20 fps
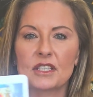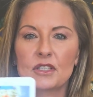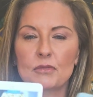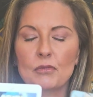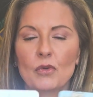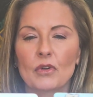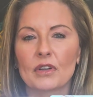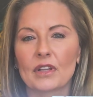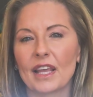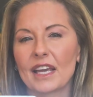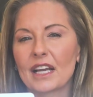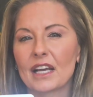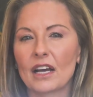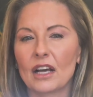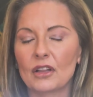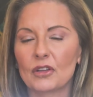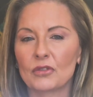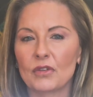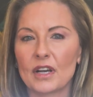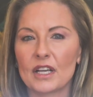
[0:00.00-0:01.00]
Is more like
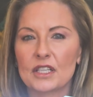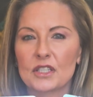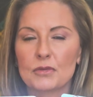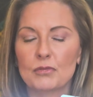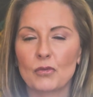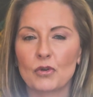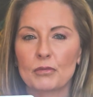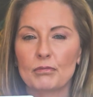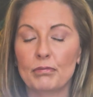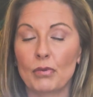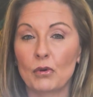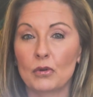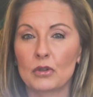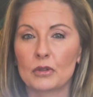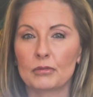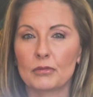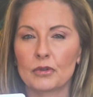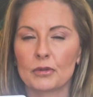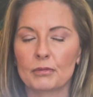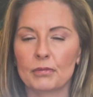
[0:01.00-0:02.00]
colorized, more
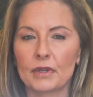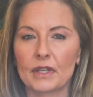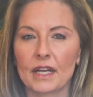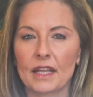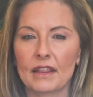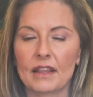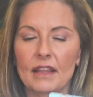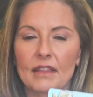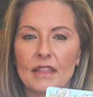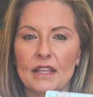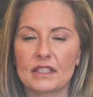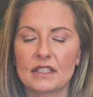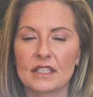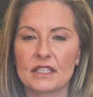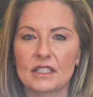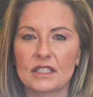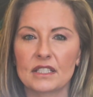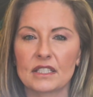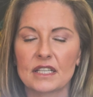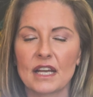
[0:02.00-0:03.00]
bold, more printed than this
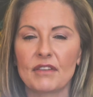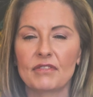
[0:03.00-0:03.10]
is just,